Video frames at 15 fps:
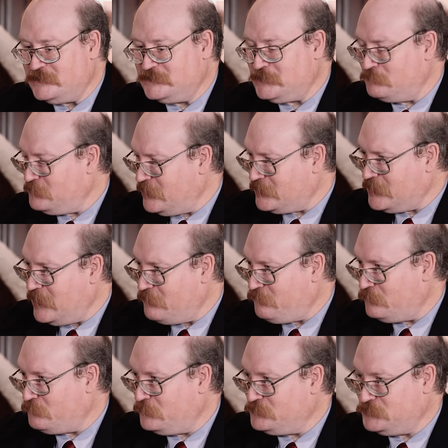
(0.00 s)
something like that
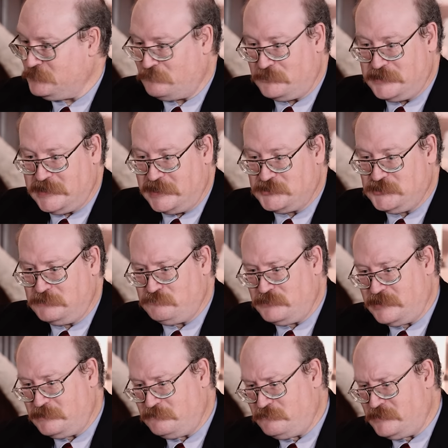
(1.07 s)
for personal protection,
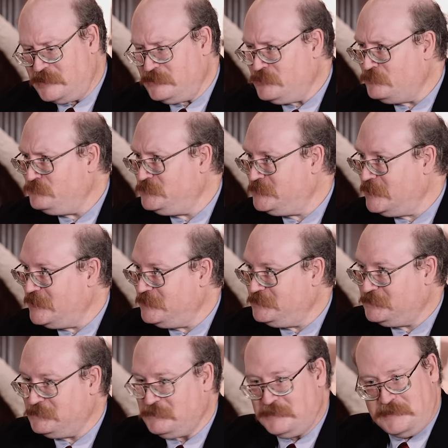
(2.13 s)
but in those
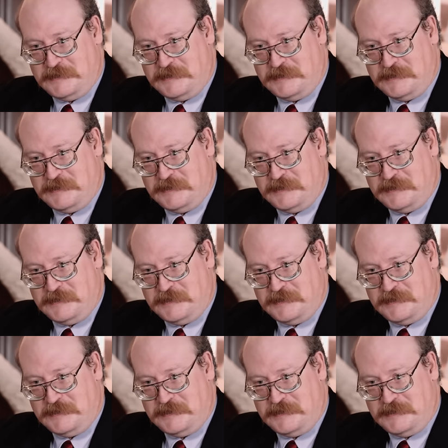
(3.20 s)
days,